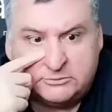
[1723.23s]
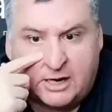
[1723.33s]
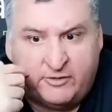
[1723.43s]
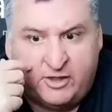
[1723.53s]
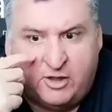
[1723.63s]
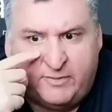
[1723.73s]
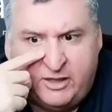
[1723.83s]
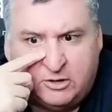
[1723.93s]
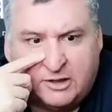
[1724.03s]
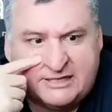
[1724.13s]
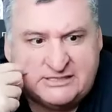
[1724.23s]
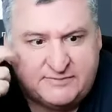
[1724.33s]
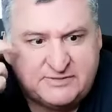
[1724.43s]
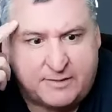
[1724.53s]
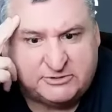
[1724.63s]
think you can be utilizing
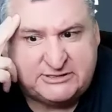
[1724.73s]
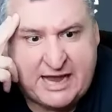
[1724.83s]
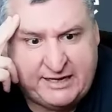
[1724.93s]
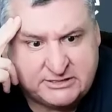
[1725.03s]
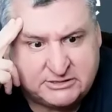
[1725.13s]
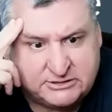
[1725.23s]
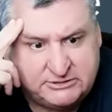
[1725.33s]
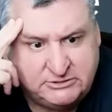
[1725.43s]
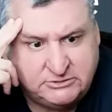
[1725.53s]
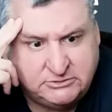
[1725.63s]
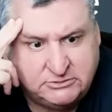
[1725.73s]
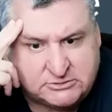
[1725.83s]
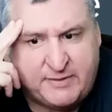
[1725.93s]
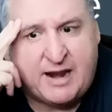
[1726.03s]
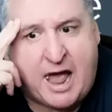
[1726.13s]
them simultaneously.
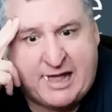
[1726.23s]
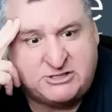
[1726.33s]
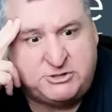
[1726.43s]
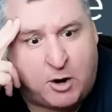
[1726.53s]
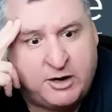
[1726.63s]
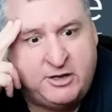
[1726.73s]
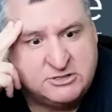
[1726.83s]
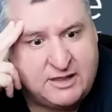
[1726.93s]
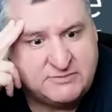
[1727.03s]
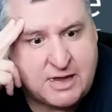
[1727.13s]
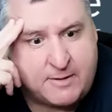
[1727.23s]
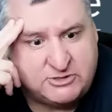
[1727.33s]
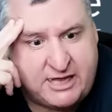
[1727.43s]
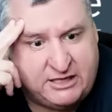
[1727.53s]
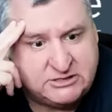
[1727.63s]
I mean, I guess you are using them
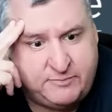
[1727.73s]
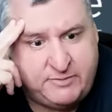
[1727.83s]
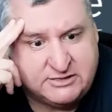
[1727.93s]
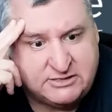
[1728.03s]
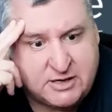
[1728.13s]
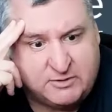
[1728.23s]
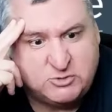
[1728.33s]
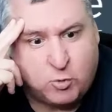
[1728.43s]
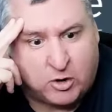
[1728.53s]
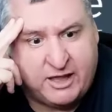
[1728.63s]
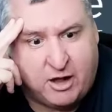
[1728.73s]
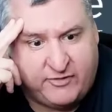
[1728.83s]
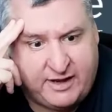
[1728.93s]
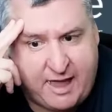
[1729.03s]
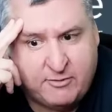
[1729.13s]
simultaneously because someone's working on
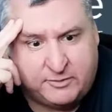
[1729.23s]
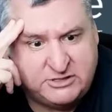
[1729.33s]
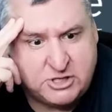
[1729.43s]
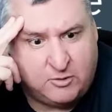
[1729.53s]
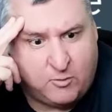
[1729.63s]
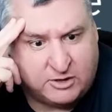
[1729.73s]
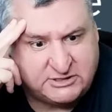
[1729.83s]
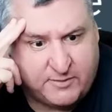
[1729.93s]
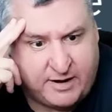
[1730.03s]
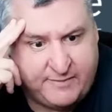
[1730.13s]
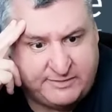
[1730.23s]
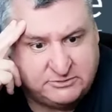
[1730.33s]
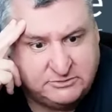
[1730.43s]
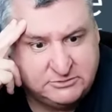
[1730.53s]
the enablement zone while someone, I mean,